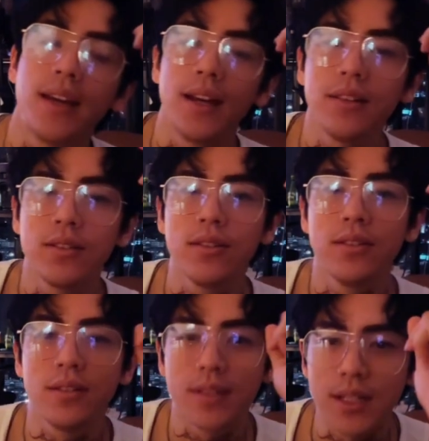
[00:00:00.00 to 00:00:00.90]
Getting
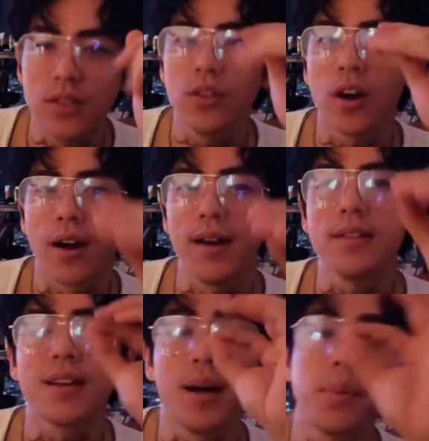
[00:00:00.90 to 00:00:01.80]
to see you
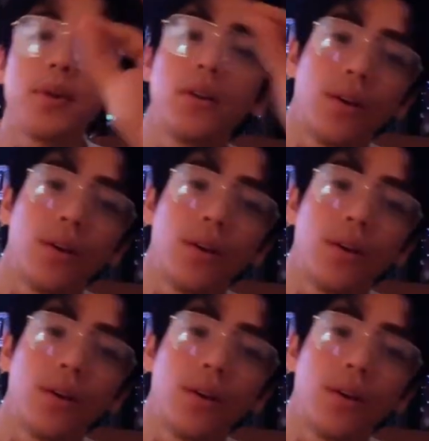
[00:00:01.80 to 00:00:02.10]
guys up